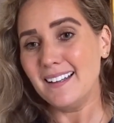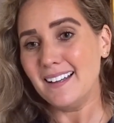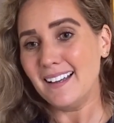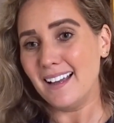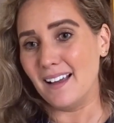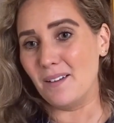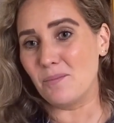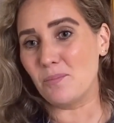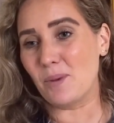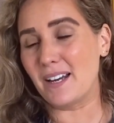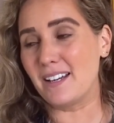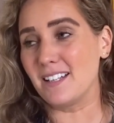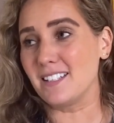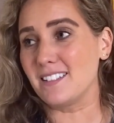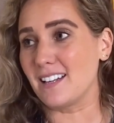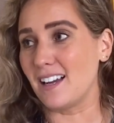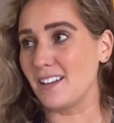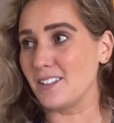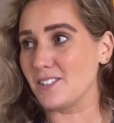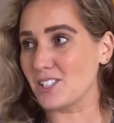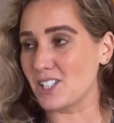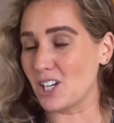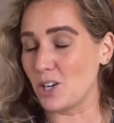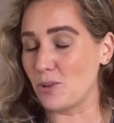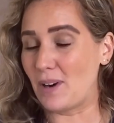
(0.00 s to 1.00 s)
And when a
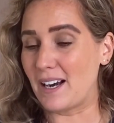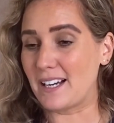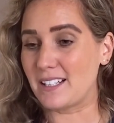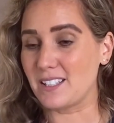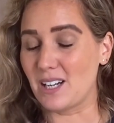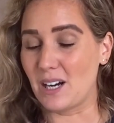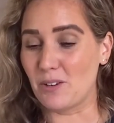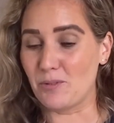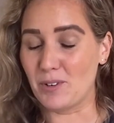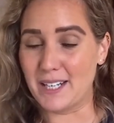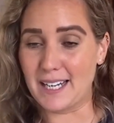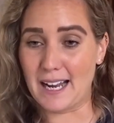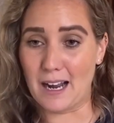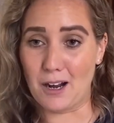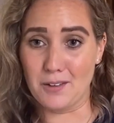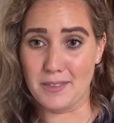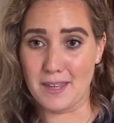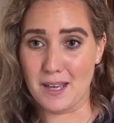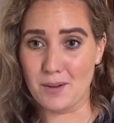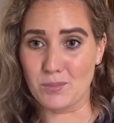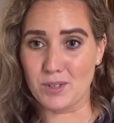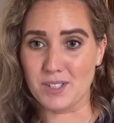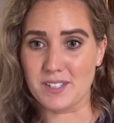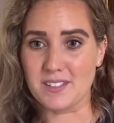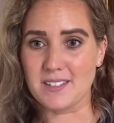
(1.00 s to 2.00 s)
dance director every now and
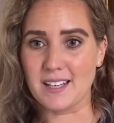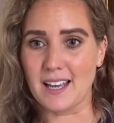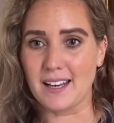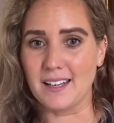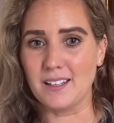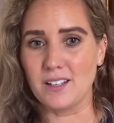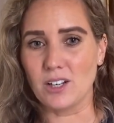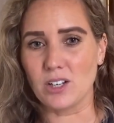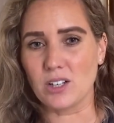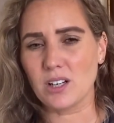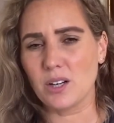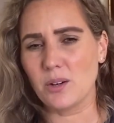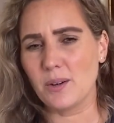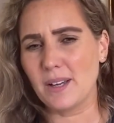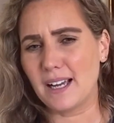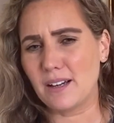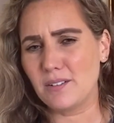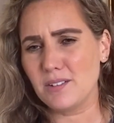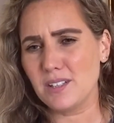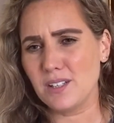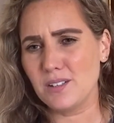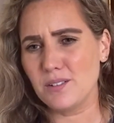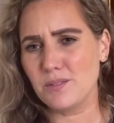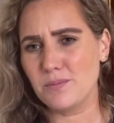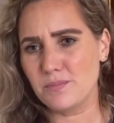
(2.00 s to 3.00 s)
then would say, you know, Chloe, how
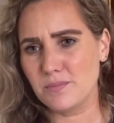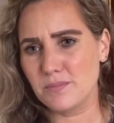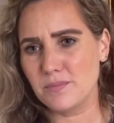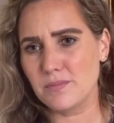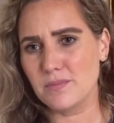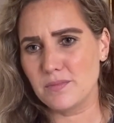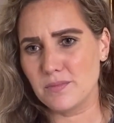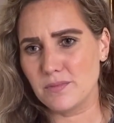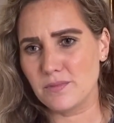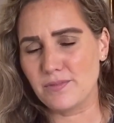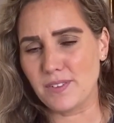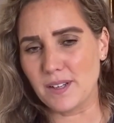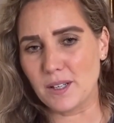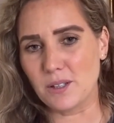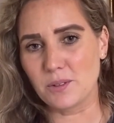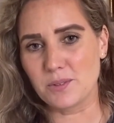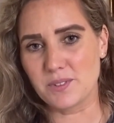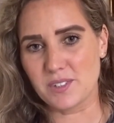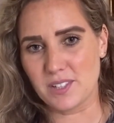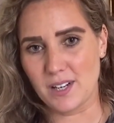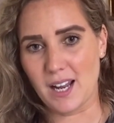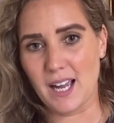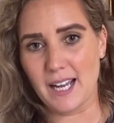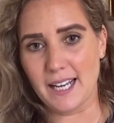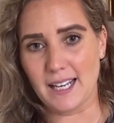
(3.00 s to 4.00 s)
do you feel
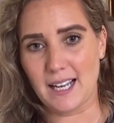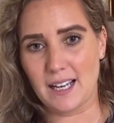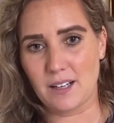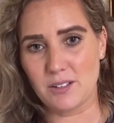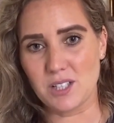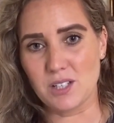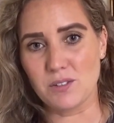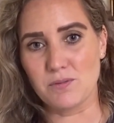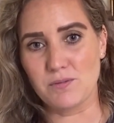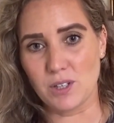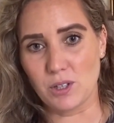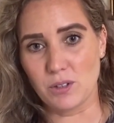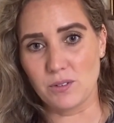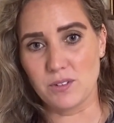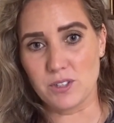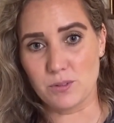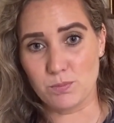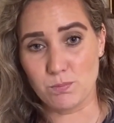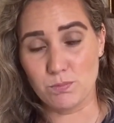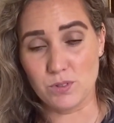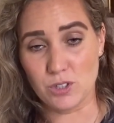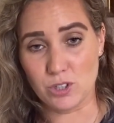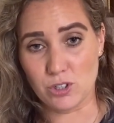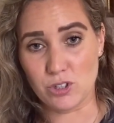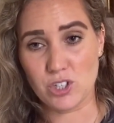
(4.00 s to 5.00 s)
tonight? How do you feel the
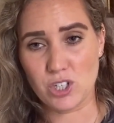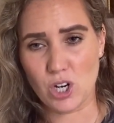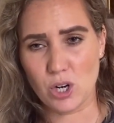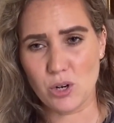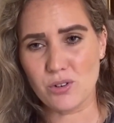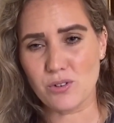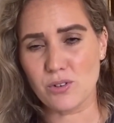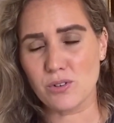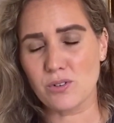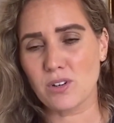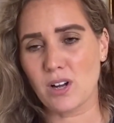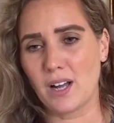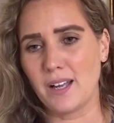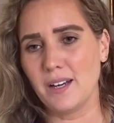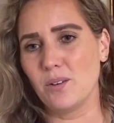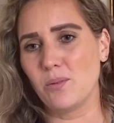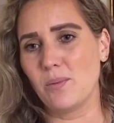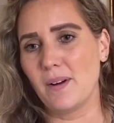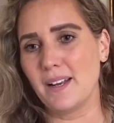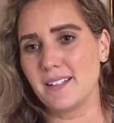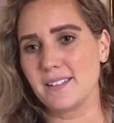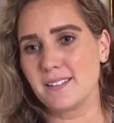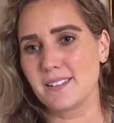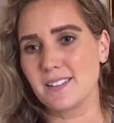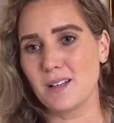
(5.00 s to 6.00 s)
show kind of
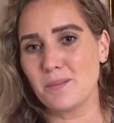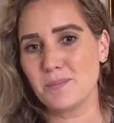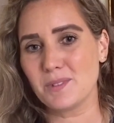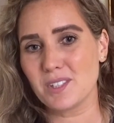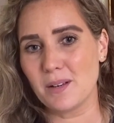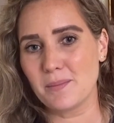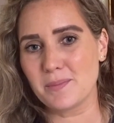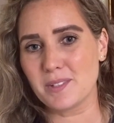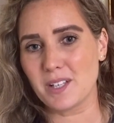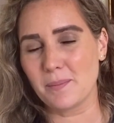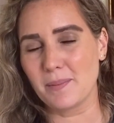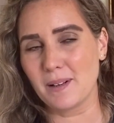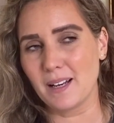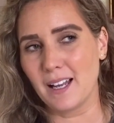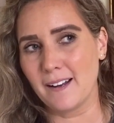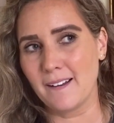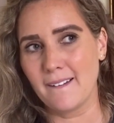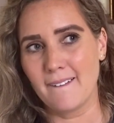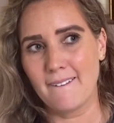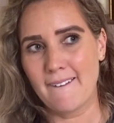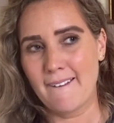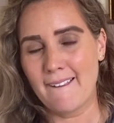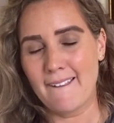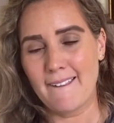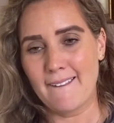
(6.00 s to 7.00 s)
went? And sometimes I'd be like,
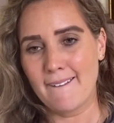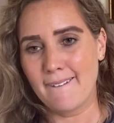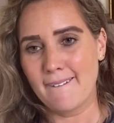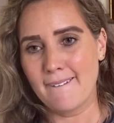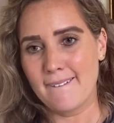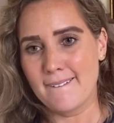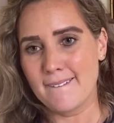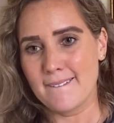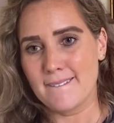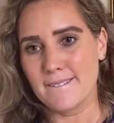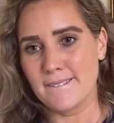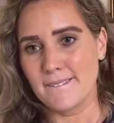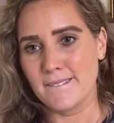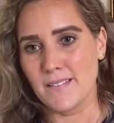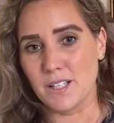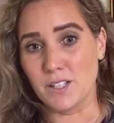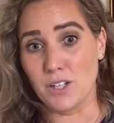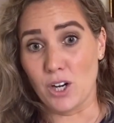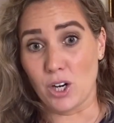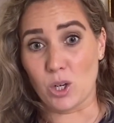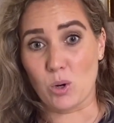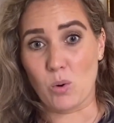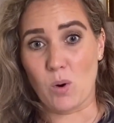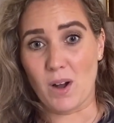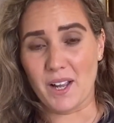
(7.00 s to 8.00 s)
you
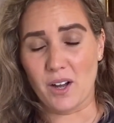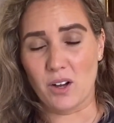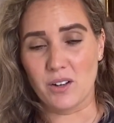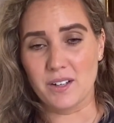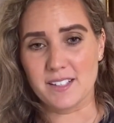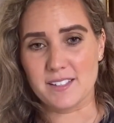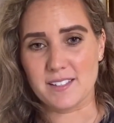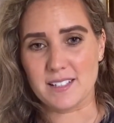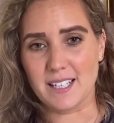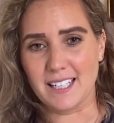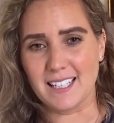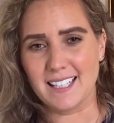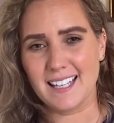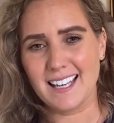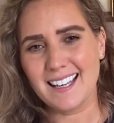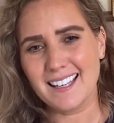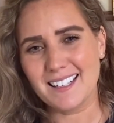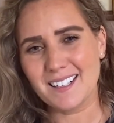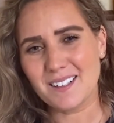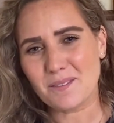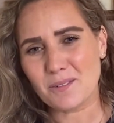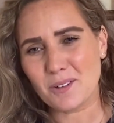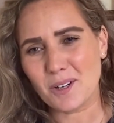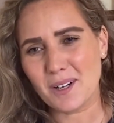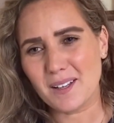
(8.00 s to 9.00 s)
know, quite honestly, yeah,
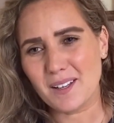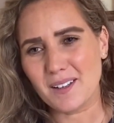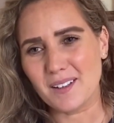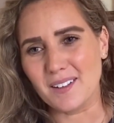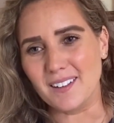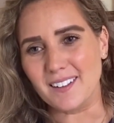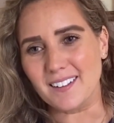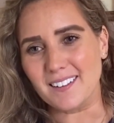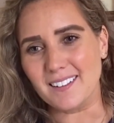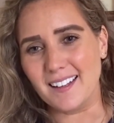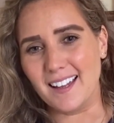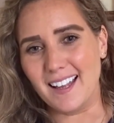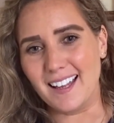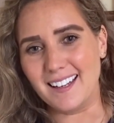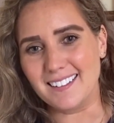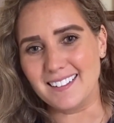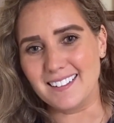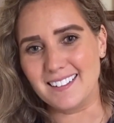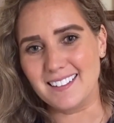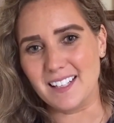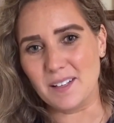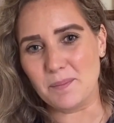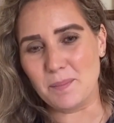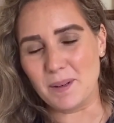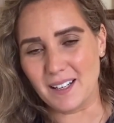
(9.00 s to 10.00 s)
not very good.
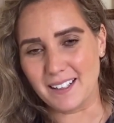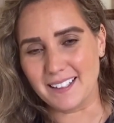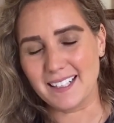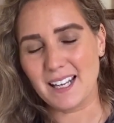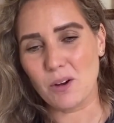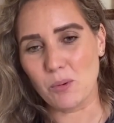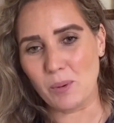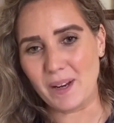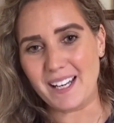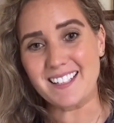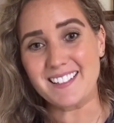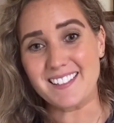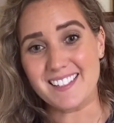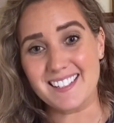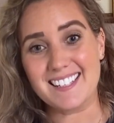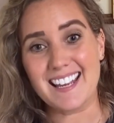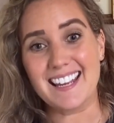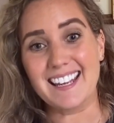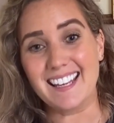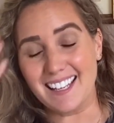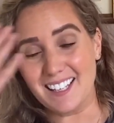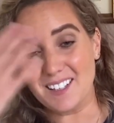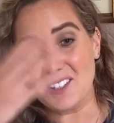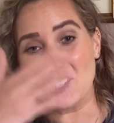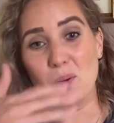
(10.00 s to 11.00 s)
And it'd be like, yeah, we can
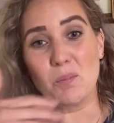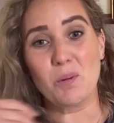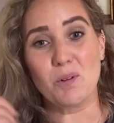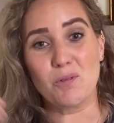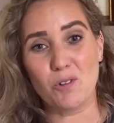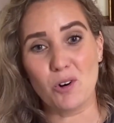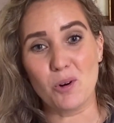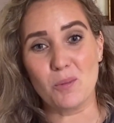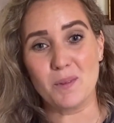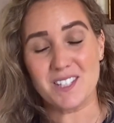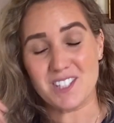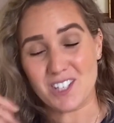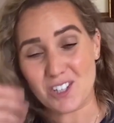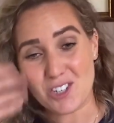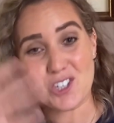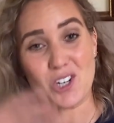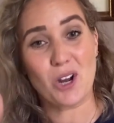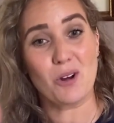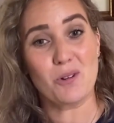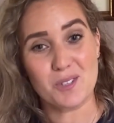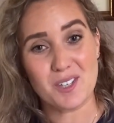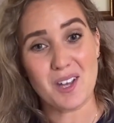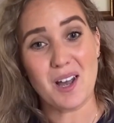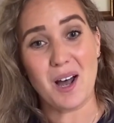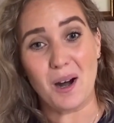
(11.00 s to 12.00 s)
see it in your performance. It
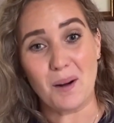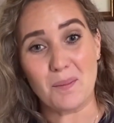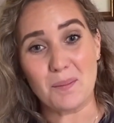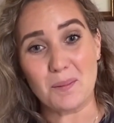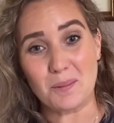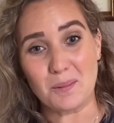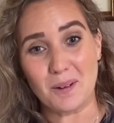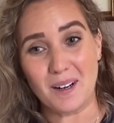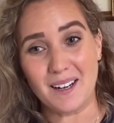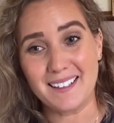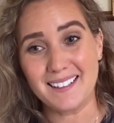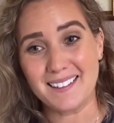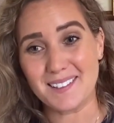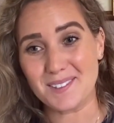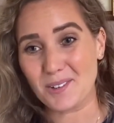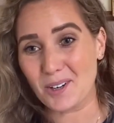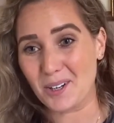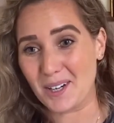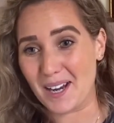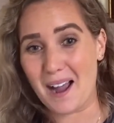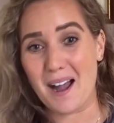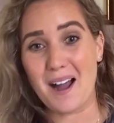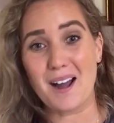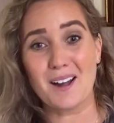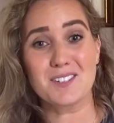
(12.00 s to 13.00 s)
shows up, right? It's
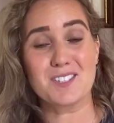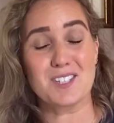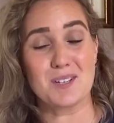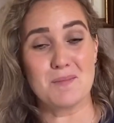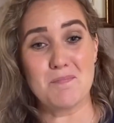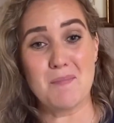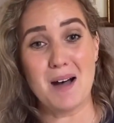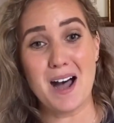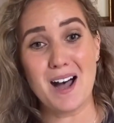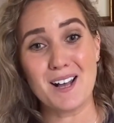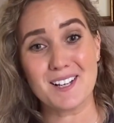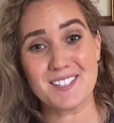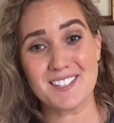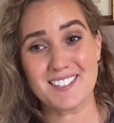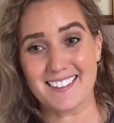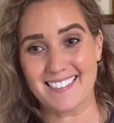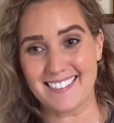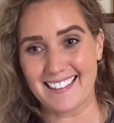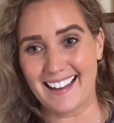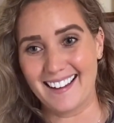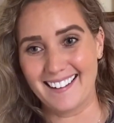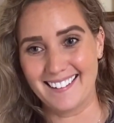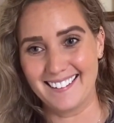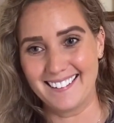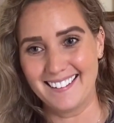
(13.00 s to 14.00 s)
very hard to mask
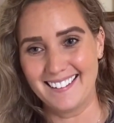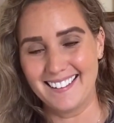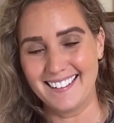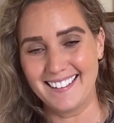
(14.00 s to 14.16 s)
that.